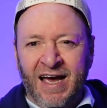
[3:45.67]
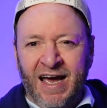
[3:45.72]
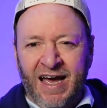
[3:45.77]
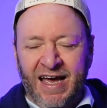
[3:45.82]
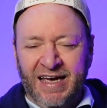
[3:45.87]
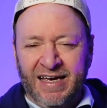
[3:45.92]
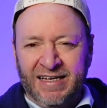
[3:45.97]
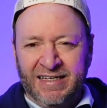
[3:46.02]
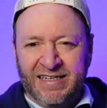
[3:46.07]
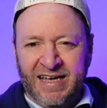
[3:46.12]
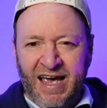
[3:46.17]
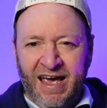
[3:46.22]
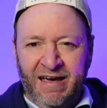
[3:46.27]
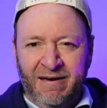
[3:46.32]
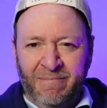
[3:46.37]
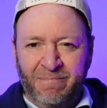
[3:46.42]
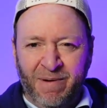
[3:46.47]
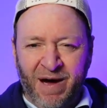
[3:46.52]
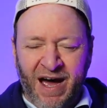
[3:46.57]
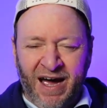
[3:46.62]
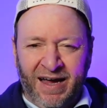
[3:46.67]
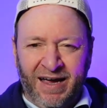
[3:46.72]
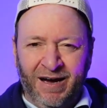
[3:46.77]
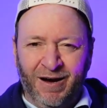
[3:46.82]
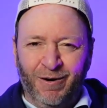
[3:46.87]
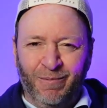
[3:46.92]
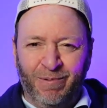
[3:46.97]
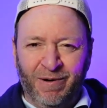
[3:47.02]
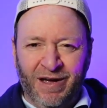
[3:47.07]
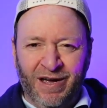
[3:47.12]
is a
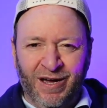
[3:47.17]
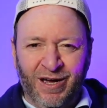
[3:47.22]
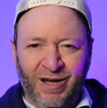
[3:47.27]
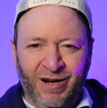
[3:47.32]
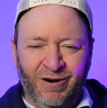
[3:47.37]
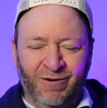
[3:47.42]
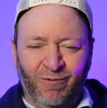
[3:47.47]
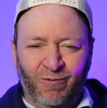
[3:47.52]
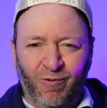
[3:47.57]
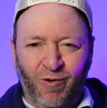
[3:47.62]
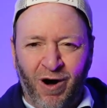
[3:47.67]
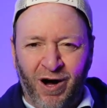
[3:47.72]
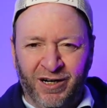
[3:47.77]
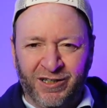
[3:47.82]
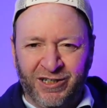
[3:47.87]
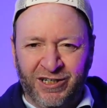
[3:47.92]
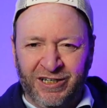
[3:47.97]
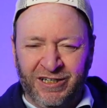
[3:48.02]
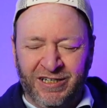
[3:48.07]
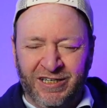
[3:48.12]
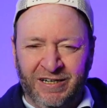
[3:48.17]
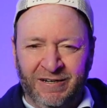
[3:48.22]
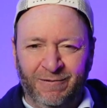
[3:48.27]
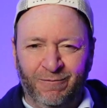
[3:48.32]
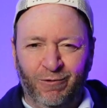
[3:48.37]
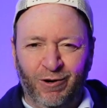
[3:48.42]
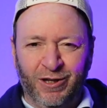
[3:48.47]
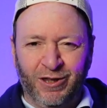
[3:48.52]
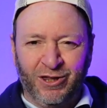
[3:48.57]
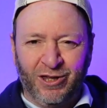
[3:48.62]
backup in
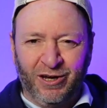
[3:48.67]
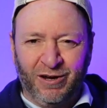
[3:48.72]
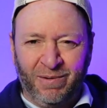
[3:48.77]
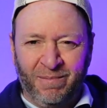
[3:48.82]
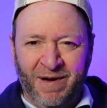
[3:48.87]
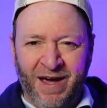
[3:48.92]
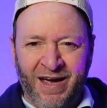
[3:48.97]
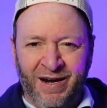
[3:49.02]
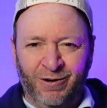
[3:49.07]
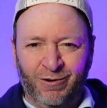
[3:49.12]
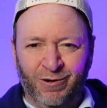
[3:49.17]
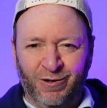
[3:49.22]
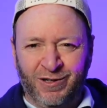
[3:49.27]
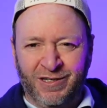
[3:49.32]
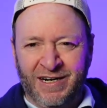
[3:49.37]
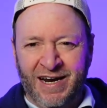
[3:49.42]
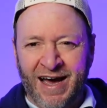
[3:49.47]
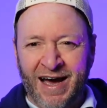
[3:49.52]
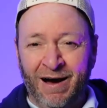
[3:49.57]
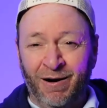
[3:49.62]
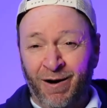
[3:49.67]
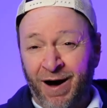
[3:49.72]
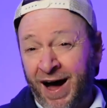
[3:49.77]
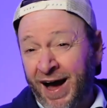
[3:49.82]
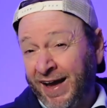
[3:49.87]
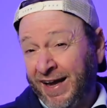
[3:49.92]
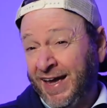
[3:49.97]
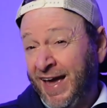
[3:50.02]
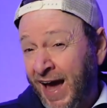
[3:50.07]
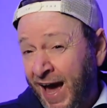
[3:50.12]
Washington with the Commanders now.
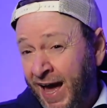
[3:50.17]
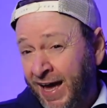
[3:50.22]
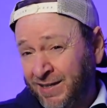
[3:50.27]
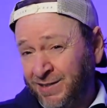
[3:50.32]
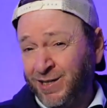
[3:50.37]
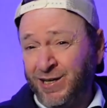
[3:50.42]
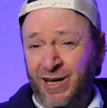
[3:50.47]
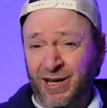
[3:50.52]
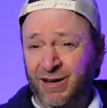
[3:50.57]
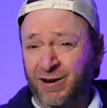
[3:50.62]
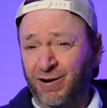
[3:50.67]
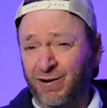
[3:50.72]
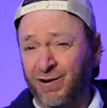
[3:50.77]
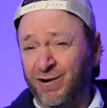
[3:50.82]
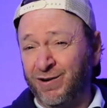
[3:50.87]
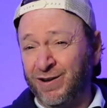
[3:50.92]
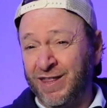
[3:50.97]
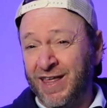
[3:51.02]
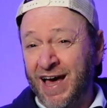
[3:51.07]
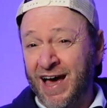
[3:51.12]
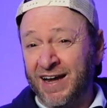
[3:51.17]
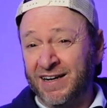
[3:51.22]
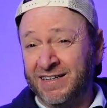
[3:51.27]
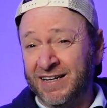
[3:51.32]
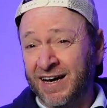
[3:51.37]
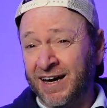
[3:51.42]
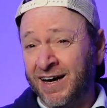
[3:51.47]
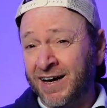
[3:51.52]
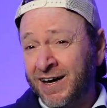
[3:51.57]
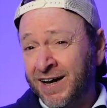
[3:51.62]
I guess he heard that
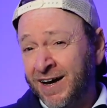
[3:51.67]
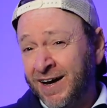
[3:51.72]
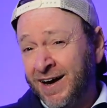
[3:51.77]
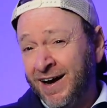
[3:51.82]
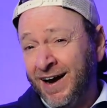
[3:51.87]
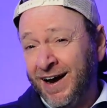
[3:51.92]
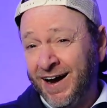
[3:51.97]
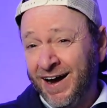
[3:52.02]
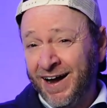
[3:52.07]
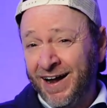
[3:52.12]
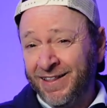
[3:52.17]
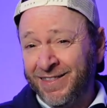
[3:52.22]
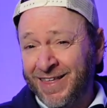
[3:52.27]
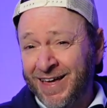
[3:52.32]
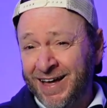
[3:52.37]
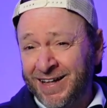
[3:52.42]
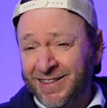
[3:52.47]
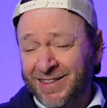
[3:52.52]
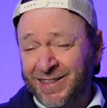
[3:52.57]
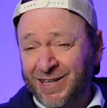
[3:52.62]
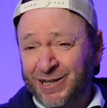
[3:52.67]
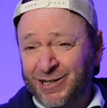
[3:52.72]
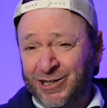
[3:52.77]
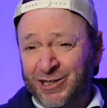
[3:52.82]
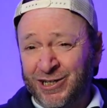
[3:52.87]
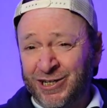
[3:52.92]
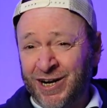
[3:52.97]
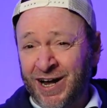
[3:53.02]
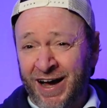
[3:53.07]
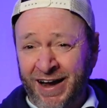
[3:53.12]
uh, uh, that the
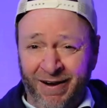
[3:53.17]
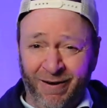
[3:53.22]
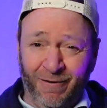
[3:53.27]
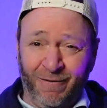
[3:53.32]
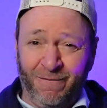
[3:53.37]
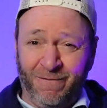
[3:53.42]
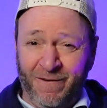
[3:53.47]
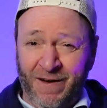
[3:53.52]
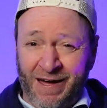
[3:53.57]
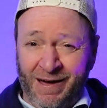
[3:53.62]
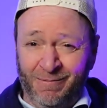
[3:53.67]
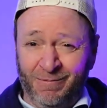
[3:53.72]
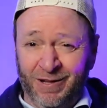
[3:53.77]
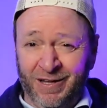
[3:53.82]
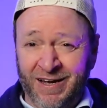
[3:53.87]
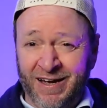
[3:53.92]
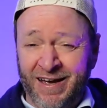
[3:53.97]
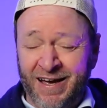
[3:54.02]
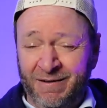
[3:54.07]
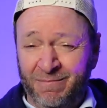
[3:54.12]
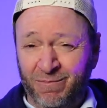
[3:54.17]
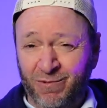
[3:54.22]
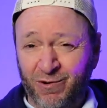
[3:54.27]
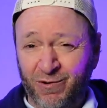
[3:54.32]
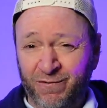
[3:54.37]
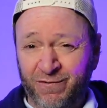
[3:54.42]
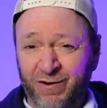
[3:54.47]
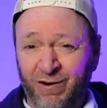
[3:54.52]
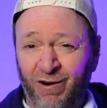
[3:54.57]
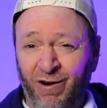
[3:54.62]
Snyder family had
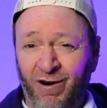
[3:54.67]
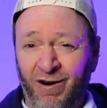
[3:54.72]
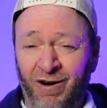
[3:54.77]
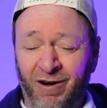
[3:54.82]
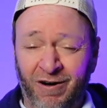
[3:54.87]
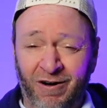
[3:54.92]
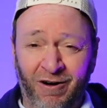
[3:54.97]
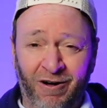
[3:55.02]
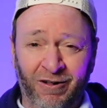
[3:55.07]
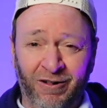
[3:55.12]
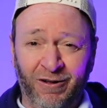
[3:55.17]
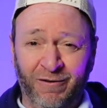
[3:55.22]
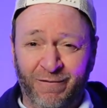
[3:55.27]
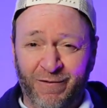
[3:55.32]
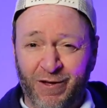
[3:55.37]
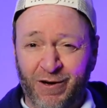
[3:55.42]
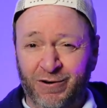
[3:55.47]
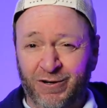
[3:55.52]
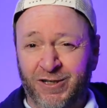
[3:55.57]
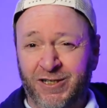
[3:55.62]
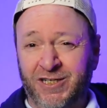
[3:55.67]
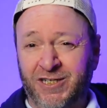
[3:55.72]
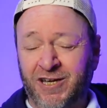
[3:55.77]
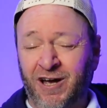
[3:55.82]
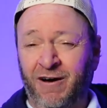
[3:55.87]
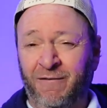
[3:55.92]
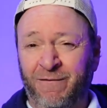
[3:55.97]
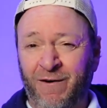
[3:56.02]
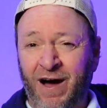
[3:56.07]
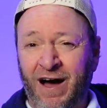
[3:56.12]
moved all, all of their
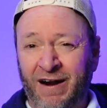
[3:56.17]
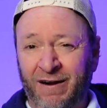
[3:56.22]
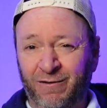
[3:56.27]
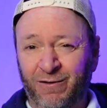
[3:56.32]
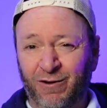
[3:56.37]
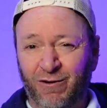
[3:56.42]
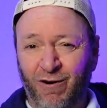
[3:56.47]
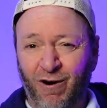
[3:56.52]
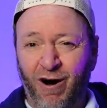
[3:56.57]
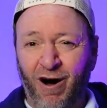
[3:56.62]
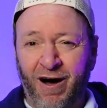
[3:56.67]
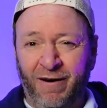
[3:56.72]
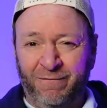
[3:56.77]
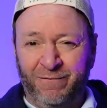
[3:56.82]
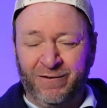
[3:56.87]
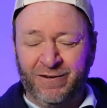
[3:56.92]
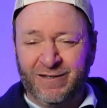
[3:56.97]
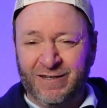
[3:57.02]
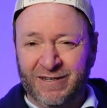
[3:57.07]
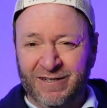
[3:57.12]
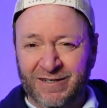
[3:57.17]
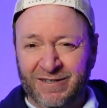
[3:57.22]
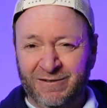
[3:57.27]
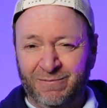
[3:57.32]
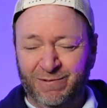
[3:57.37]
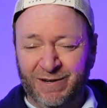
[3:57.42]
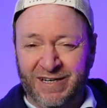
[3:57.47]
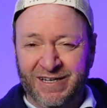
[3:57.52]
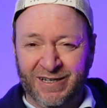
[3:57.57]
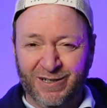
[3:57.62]
stuff out of their offices
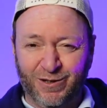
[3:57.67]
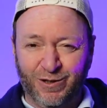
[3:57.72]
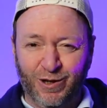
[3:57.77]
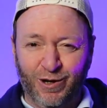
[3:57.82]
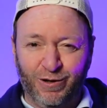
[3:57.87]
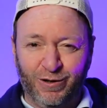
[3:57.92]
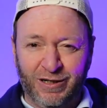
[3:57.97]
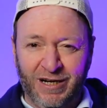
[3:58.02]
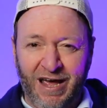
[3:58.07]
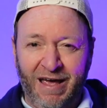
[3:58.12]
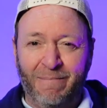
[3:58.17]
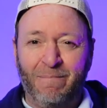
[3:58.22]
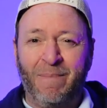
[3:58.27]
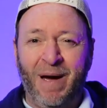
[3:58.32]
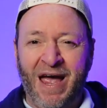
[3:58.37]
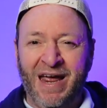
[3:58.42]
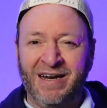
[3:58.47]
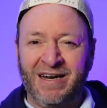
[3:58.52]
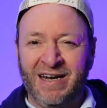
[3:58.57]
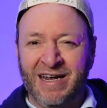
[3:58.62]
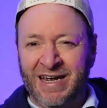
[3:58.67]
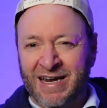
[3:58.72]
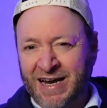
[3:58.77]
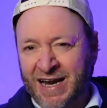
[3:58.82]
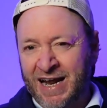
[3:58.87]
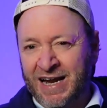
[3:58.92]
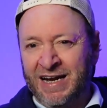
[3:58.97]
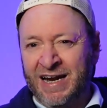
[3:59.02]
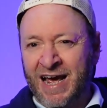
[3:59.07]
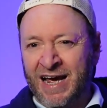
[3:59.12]
because there's a
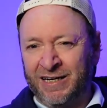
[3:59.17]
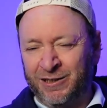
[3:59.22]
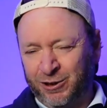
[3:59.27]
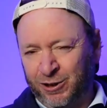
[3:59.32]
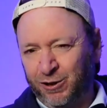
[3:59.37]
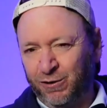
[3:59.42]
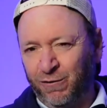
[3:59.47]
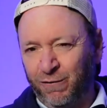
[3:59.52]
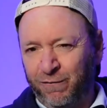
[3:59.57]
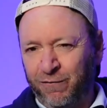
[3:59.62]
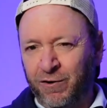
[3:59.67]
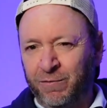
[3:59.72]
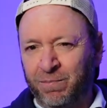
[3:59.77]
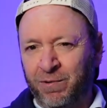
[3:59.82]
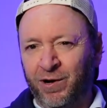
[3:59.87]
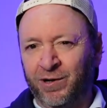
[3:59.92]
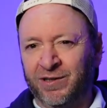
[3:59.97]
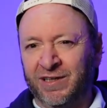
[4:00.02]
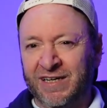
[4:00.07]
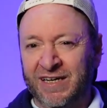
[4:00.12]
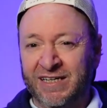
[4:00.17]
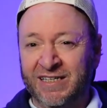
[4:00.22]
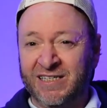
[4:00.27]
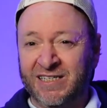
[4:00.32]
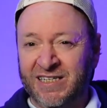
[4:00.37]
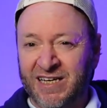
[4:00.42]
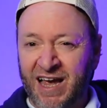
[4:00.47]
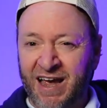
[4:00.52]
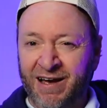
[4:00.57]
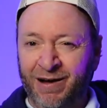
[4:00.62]
pending National Football League
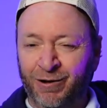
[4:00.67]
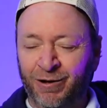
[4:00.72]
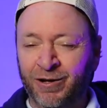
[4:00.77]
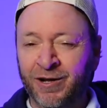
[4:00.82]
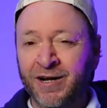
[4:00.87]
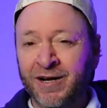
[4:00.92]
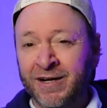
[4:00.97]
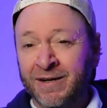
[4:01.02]
sale